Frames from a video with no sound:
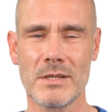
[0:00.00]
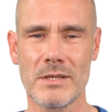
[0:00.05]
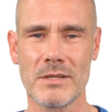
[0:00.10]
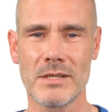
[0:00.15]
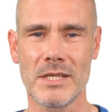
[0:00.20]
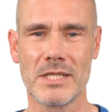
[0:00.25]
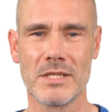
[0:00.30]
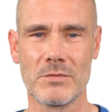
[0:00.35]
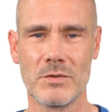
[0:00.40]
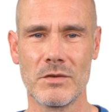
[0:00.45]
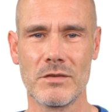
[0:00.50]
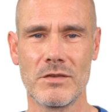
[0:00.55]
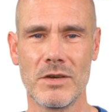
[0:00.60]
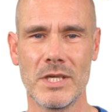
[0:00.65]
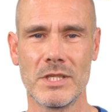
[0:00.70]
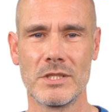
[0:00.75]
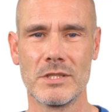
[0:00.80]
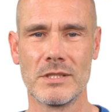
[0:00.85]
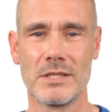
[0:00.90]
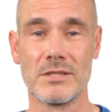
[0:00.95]
This
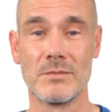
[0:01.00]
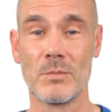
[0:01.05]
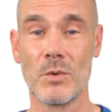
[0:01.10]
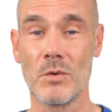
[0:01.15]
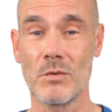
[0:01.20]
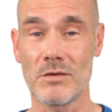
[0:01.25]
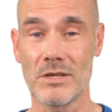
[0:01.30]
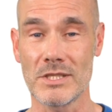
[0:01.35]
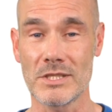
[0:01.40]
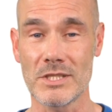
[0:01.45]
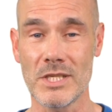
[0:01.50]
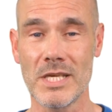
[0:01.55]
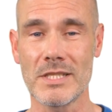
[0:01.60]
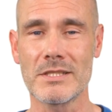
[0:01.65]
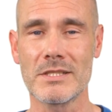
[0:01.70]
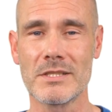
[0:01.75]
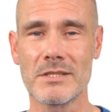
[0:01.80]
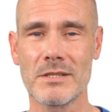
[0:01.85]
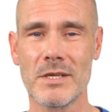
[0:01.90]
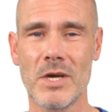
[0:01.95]
refresher is more than
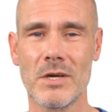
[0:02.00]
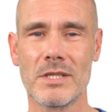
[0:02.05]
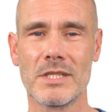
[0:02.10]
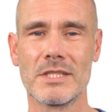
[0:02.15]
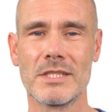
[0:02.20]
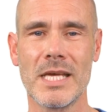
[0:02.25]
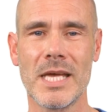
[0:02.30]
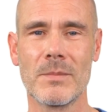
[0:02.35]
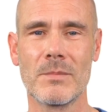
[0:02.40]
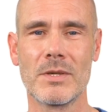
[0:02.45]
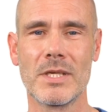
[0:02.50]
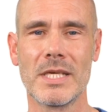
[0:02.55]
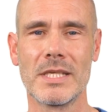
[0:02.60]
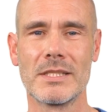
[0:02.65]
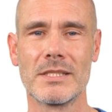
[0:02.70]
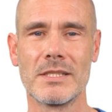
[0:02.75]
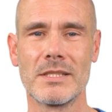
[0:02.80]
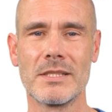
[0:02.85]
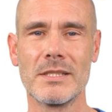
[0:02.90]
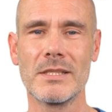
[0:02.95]
just a knowledge
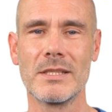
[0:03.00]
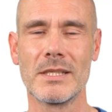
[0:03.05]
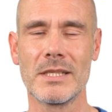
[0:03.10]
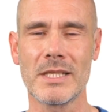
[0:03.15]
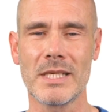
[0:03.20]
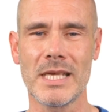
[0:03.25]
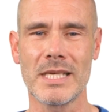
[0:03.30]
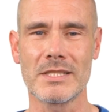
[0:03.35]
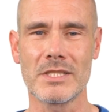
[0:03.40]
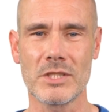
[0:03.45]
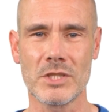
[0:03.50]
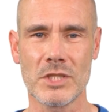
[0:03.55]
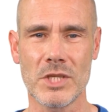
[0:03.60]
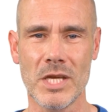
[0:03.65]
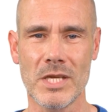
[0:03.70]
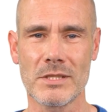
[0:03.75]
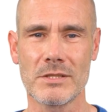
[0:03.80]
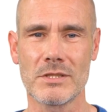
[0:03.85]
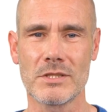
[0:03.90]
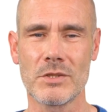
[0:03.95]
update. It's a
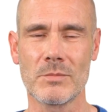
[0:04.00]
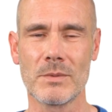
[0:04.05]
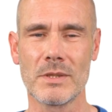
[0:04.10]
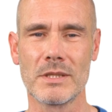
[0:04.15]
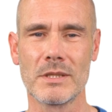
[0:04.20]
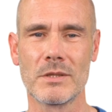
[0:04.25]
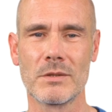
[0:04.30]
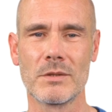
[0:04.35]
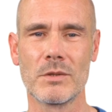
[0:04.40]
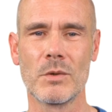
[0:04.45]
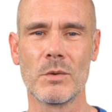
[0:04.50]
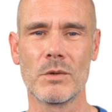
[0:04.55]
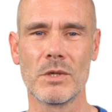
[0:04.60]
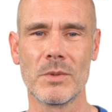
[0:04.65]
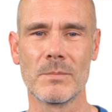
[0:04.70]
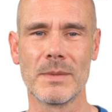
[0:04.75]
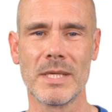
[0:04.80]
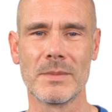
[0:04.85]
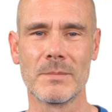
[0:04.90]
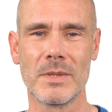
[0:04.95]
chance to renew your
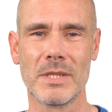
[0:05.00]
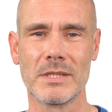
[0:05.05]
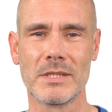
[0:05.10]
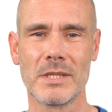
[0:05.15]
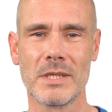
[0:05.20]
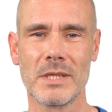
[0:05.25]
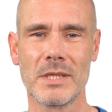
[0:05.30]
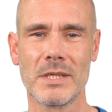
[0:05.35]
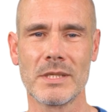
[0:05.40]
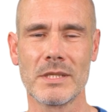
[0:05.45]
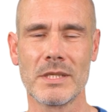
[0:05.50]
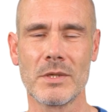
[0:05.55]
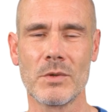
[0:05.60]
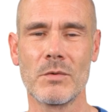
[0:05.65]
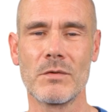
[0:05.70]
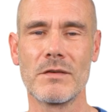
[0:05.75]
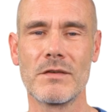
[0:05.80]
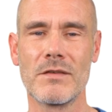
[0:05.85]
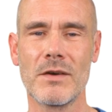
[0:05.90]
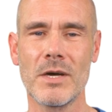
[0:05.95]
commitment to your
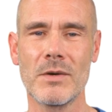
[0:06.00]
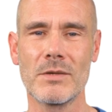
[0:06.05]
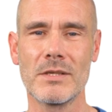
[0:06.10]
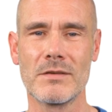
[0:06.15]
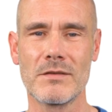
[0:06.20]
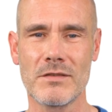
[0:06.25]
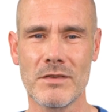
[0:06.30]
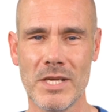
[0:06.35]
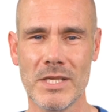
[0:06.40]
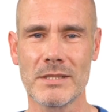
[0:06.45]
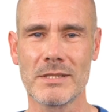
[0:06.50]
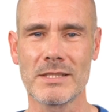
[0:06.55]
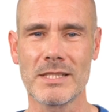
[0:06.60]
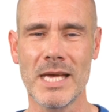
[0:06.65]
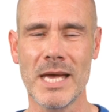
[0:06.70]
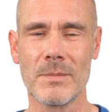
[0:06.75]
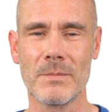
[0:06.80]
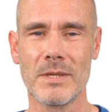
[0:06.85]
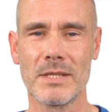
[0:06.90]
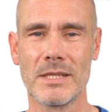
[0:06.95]
furry friend's
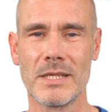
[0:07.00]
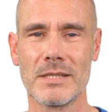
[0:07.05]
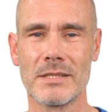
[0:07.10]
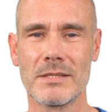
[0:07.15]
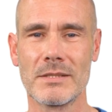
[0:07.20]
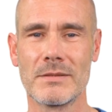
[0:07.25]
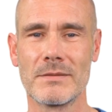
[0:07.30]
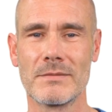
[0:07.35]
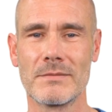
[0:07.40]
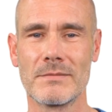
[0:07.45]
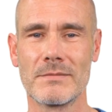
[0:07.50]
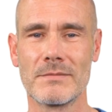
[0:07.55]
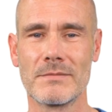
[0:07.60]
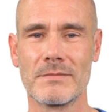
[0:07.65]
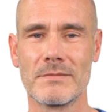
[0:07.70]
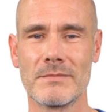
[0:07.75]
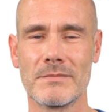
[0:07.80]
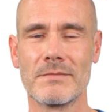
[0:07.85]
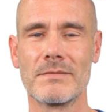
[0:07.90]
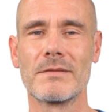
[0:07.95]
happiness.
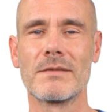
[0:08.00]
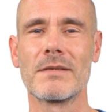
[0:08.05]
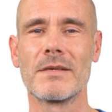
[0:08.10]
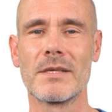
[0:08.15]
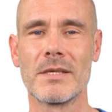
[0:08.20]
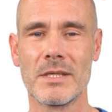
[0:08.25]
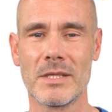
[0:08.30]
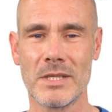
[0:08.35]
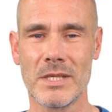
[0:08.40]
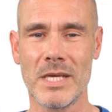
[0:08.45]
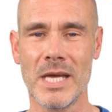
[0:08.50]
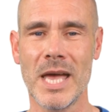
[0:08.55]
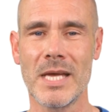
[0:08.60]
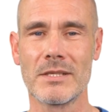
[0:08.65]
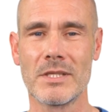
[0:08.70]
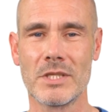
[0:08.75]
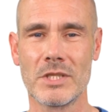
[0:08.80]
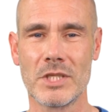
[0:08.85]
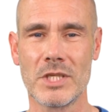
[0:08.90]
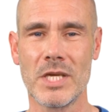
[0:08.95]
And
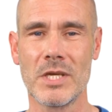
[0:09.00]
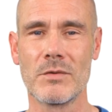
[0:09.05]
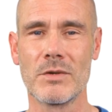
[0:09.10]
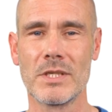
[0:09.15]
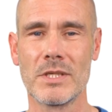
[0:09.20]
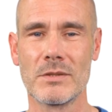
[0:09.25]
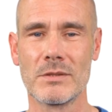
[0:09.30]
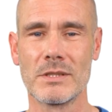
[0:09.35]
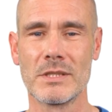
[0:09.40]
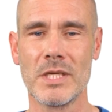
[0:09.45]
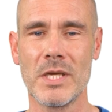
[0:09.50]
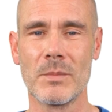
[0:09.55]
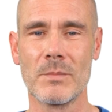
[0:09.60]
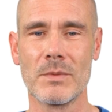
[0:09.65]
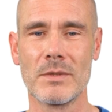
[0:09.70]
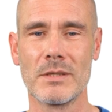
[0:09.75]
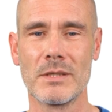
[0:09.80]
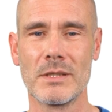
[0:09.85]
the cherry on top.